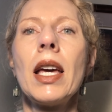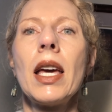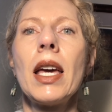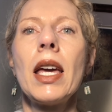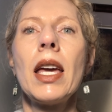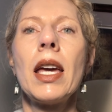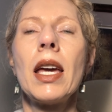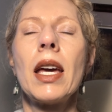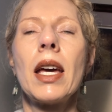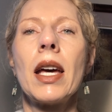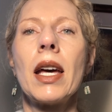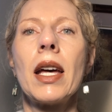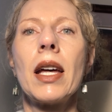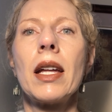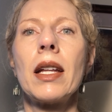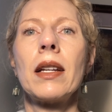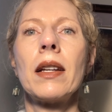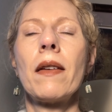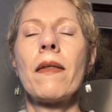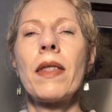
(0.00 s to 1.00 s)

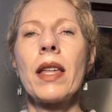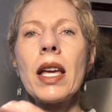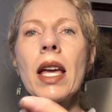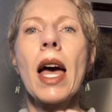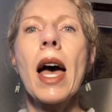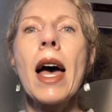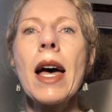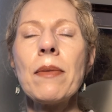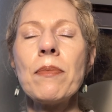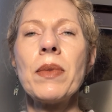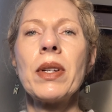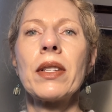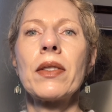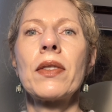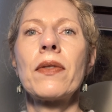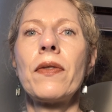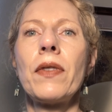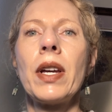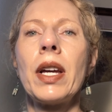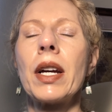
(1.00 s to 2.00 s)
in the
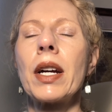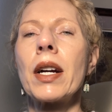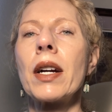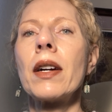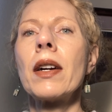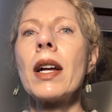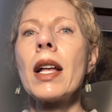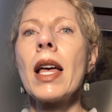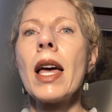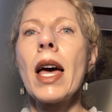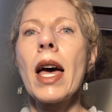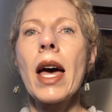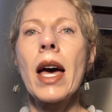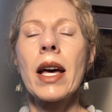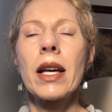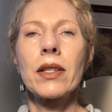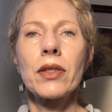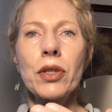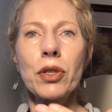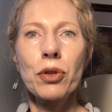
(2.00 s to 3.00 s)
atmosphere
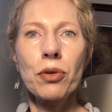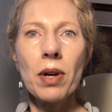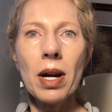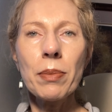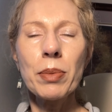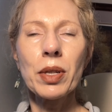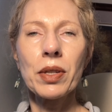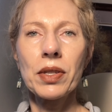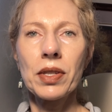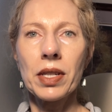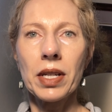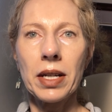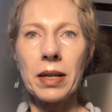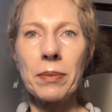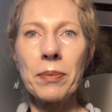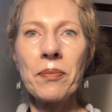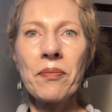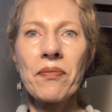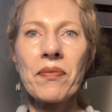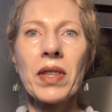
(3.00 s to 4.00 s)
as
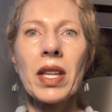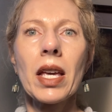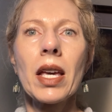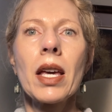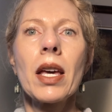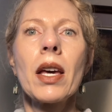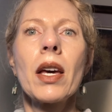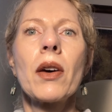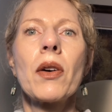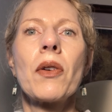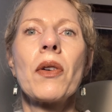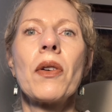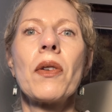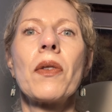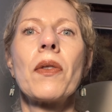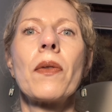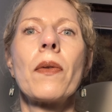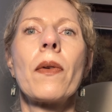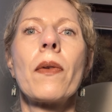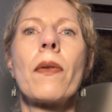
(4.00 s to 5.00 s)
troublesome,
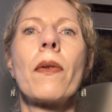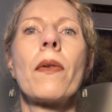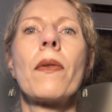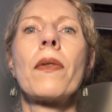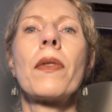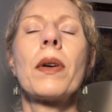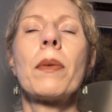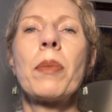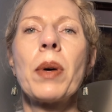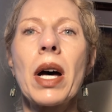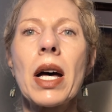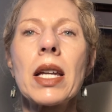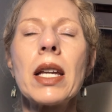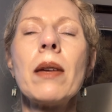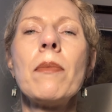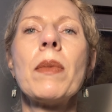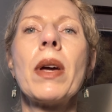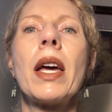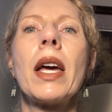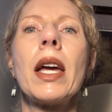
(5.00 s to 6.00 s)
the body
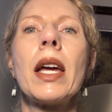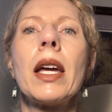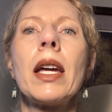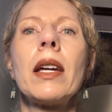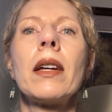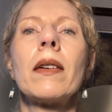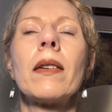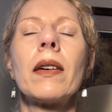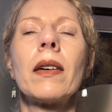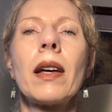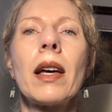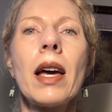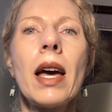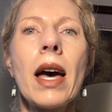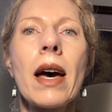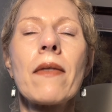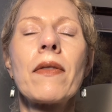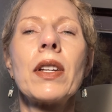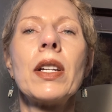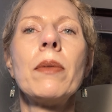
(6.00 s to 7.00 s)
may
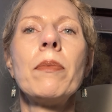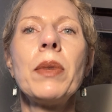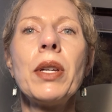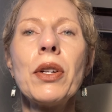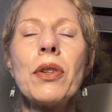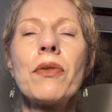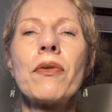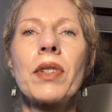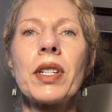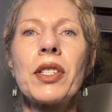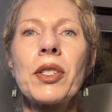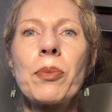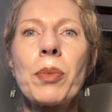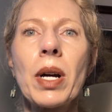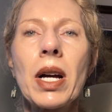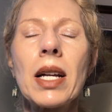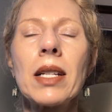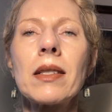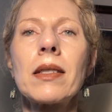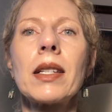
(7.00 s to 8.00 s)
have an immune
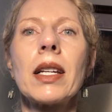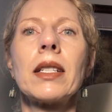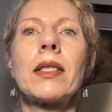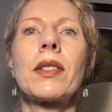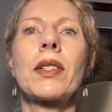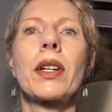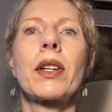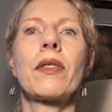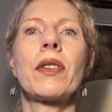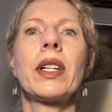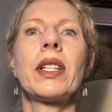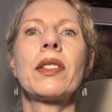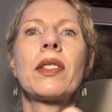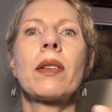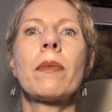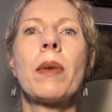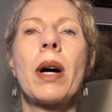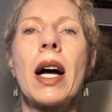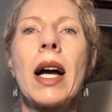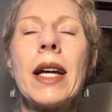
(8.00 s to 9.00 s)
response that secretes
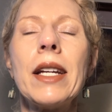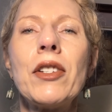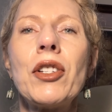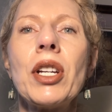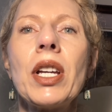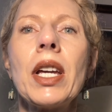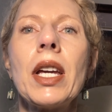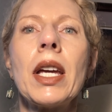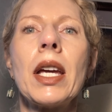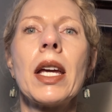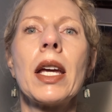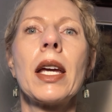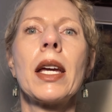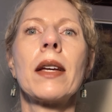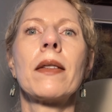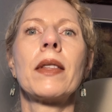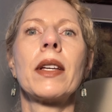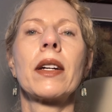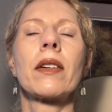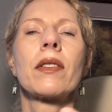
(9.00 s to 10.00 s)
some IgE, and
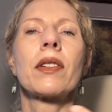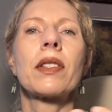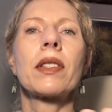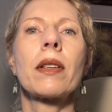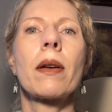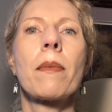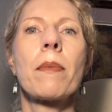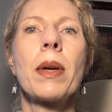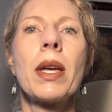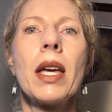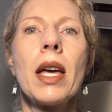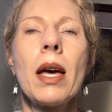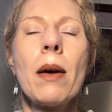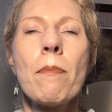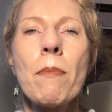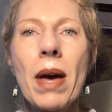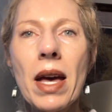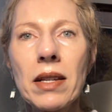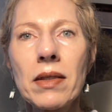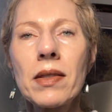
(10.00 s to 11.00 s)
there is some
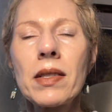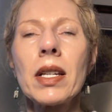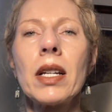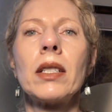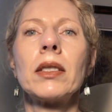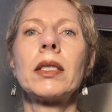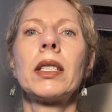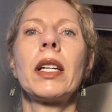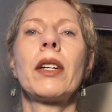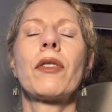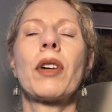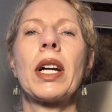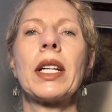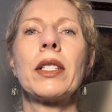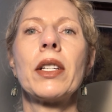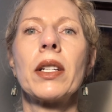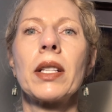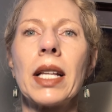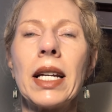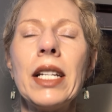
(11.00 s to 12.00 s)
mast cell
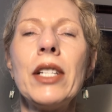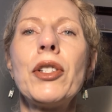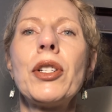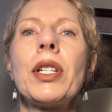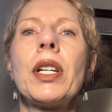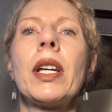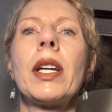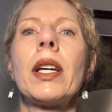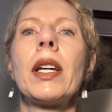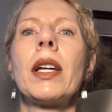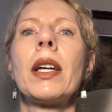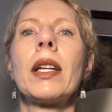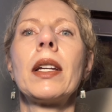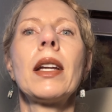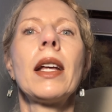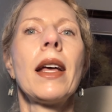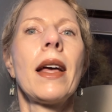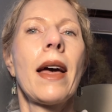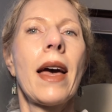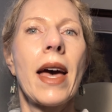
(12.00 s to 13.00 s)
degranulation,
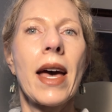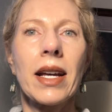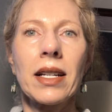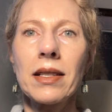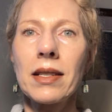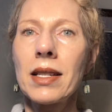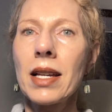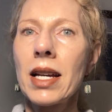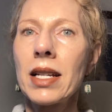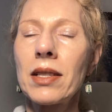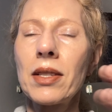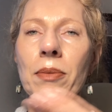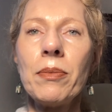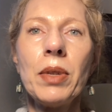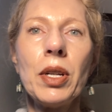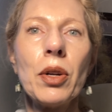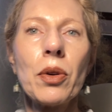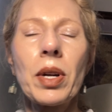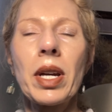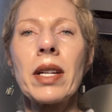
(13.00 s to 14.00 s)
excess
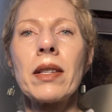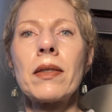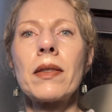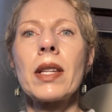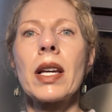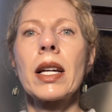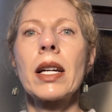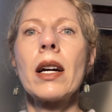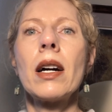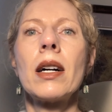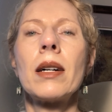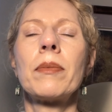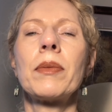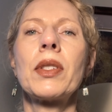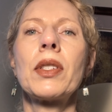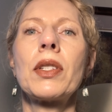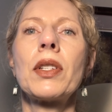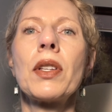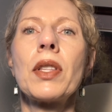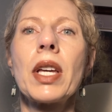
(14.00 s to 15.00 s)
mucus that comes
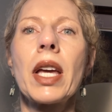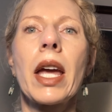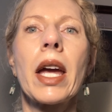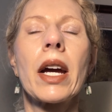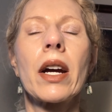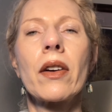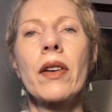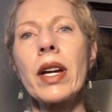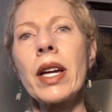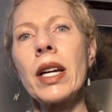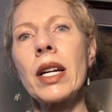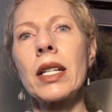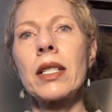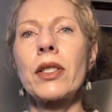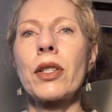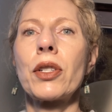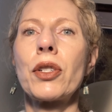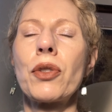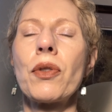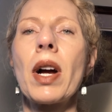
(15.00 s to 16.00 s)
to the area to
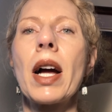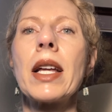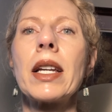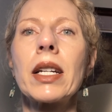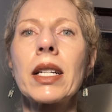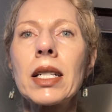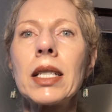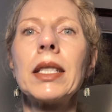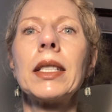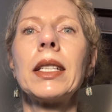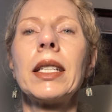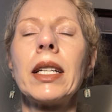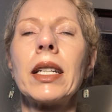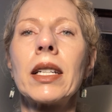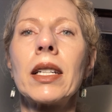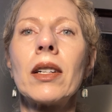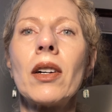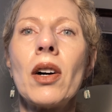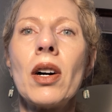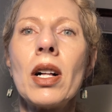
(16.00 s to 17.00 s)
try to
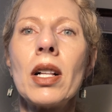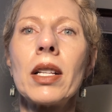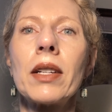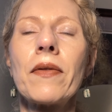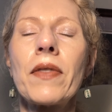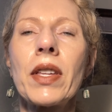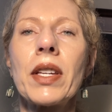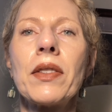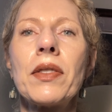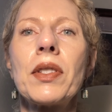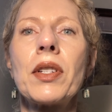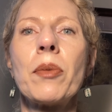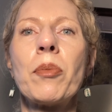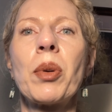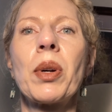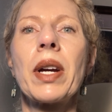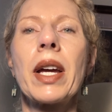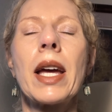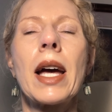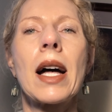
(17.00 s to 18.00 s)
clear all of this
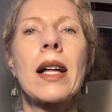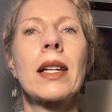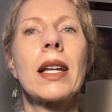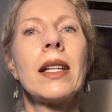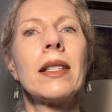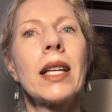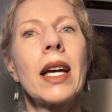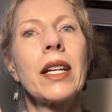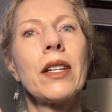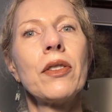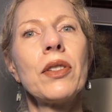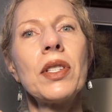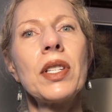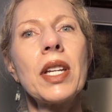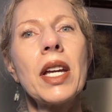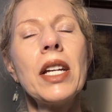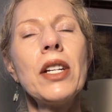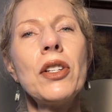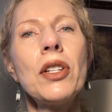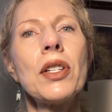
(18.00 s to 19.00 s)
debris out. And that
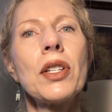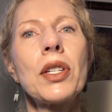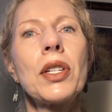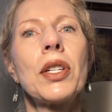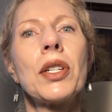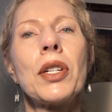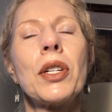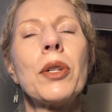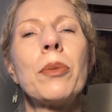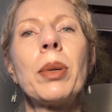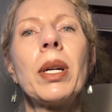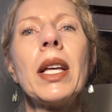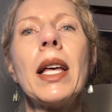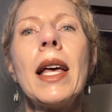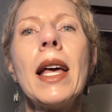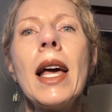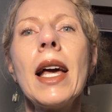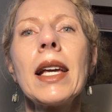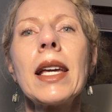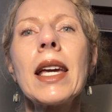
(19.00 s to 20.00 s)
eustachian tube
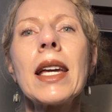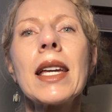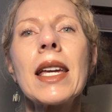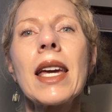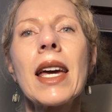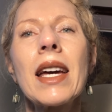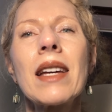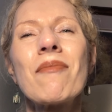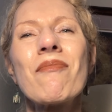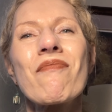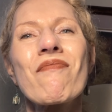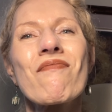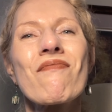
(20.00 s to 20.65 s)
can get